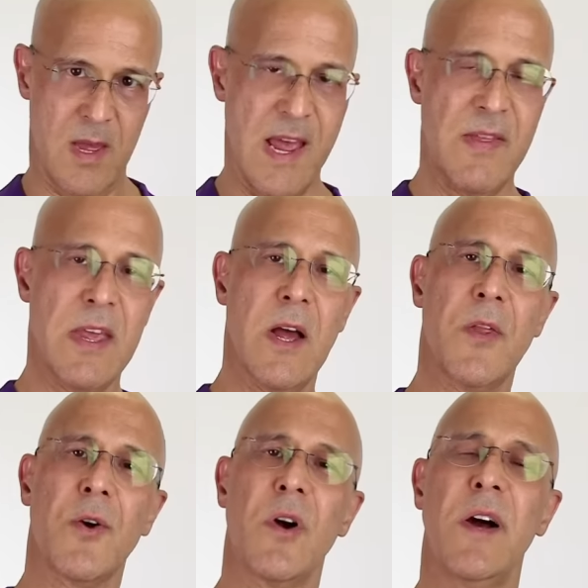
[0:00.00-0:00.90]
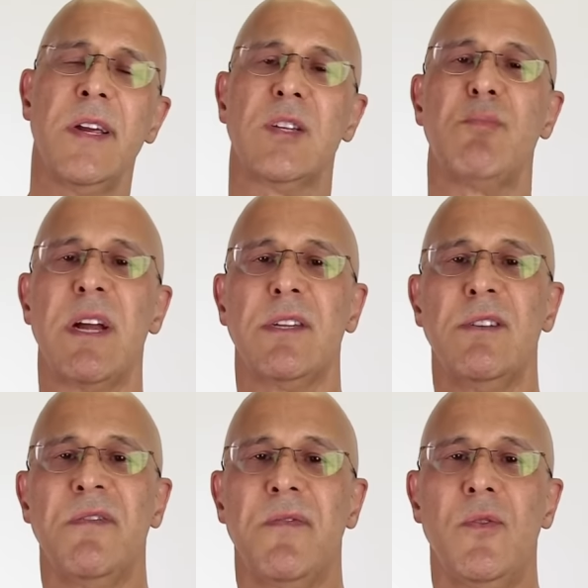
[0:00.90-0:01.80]
and the other
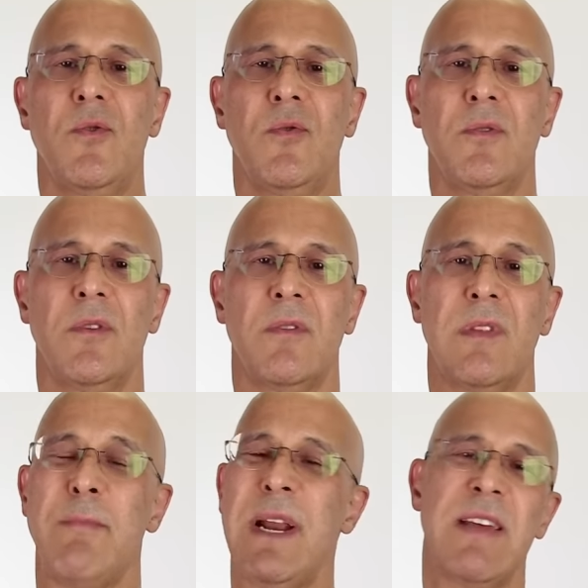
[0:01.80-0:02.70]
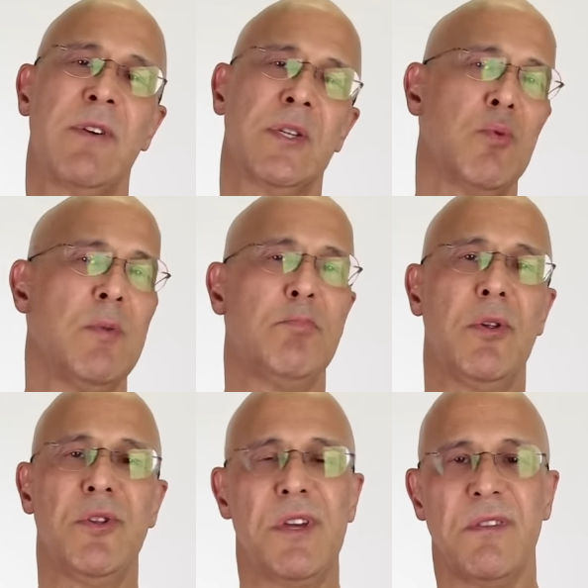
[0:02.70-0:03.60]
unexpected food that many of us wouldn't
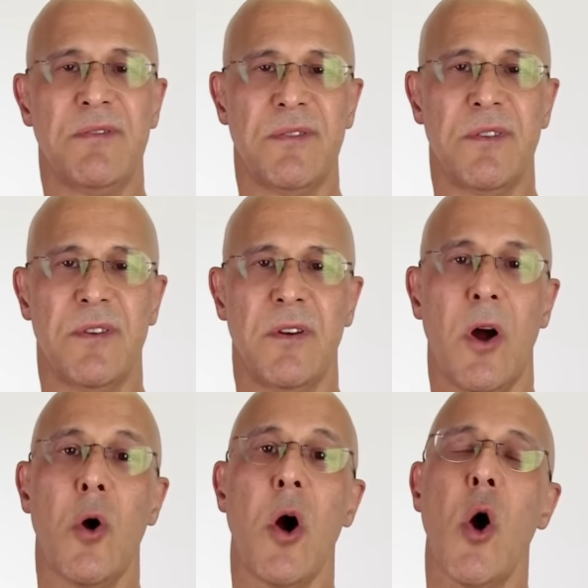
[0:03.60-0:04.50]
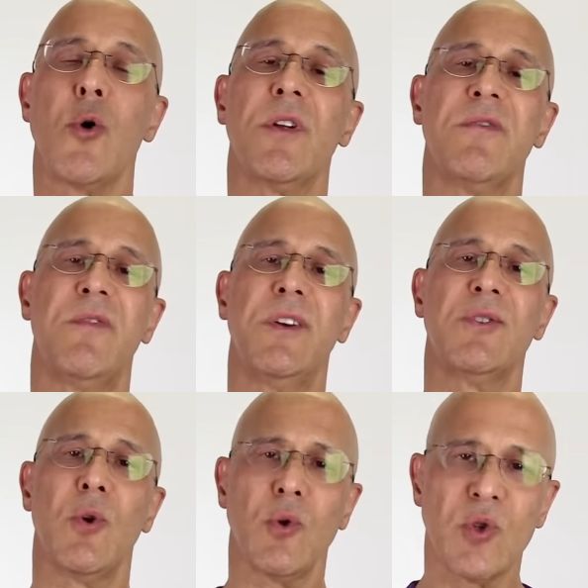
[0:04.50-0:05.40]
believe are
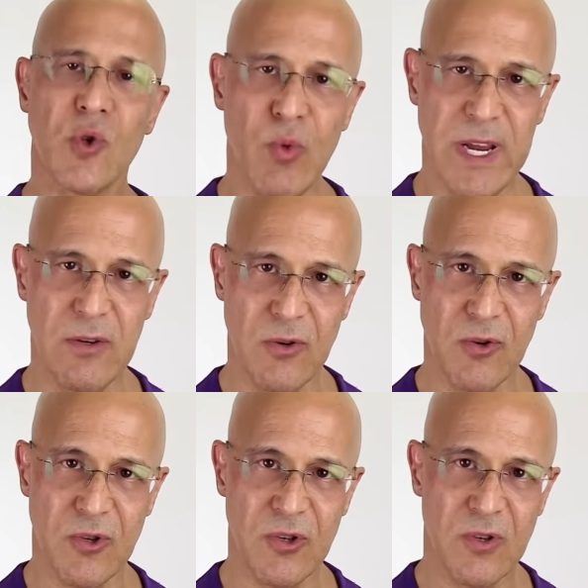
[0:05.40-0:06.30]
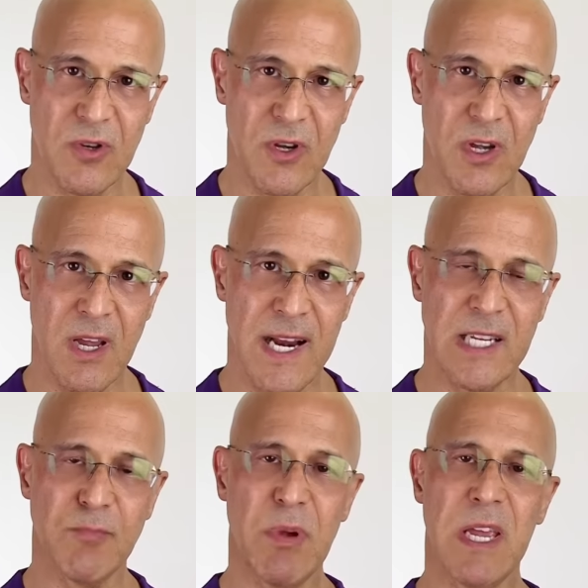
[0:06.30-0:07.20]
artificial sweeteners. And
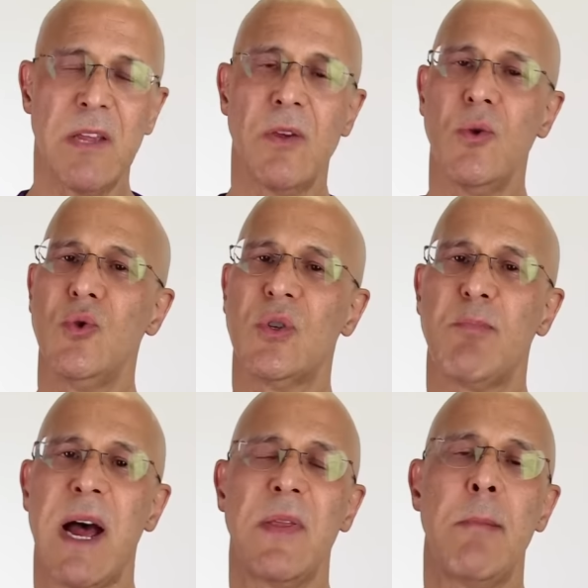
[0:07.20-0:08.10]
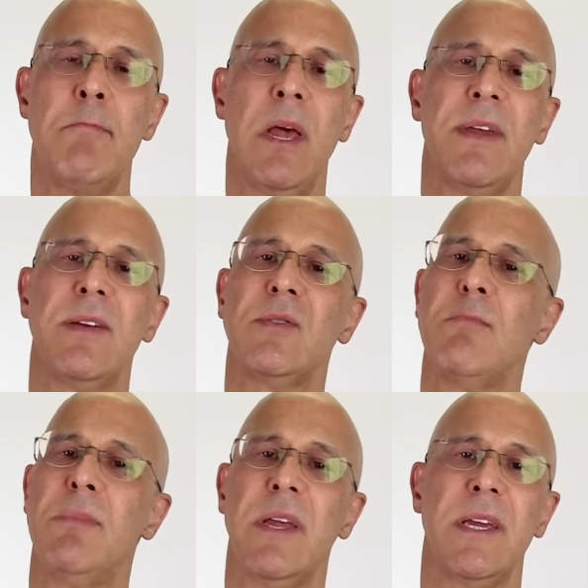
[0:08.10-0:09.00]
it's being used by the millions
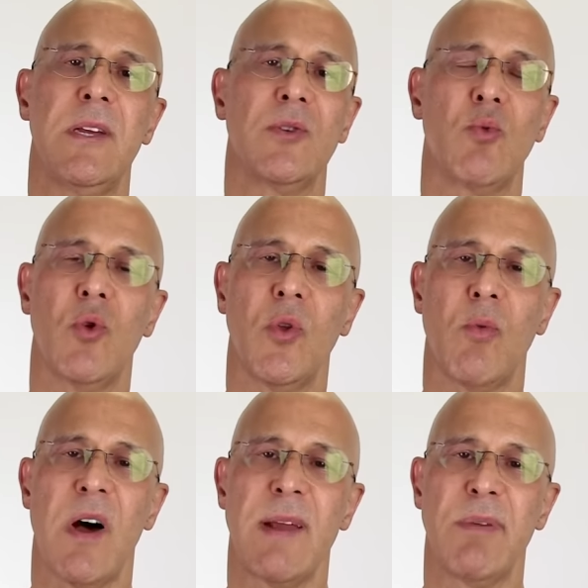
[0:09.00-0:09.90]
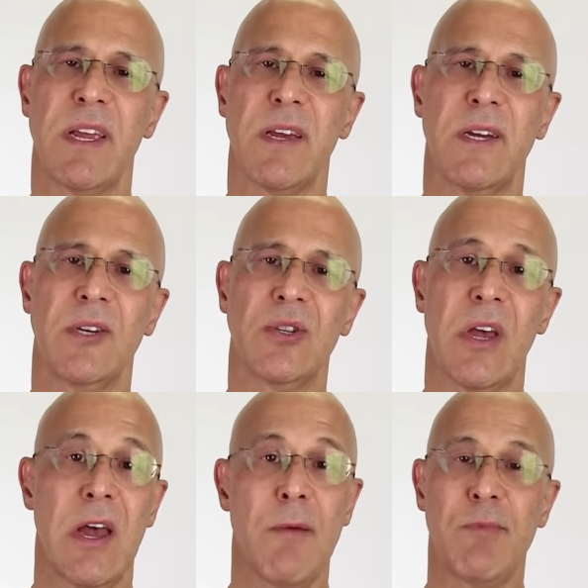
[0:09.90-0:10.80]
and millions worldwide because
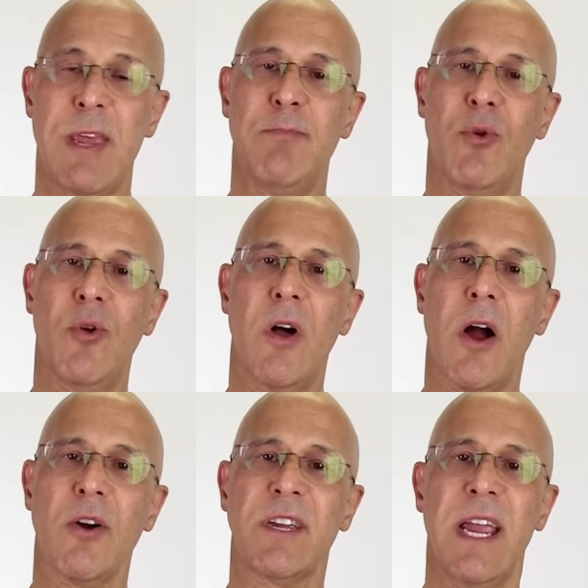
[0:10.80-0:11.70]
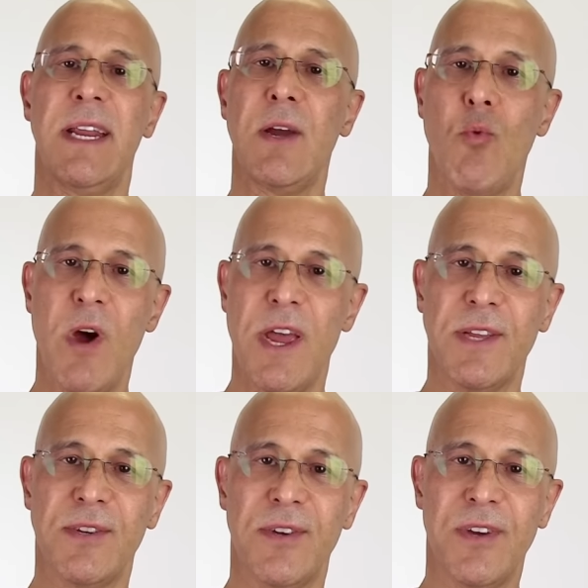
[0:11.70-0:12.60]
people are gaining
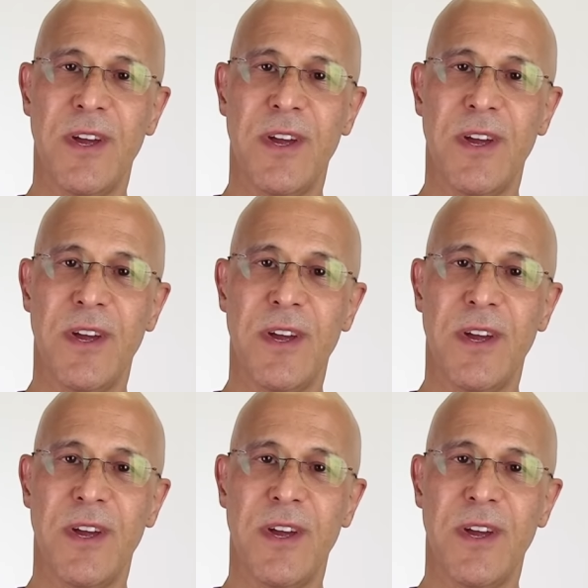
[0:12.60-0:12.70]
weight.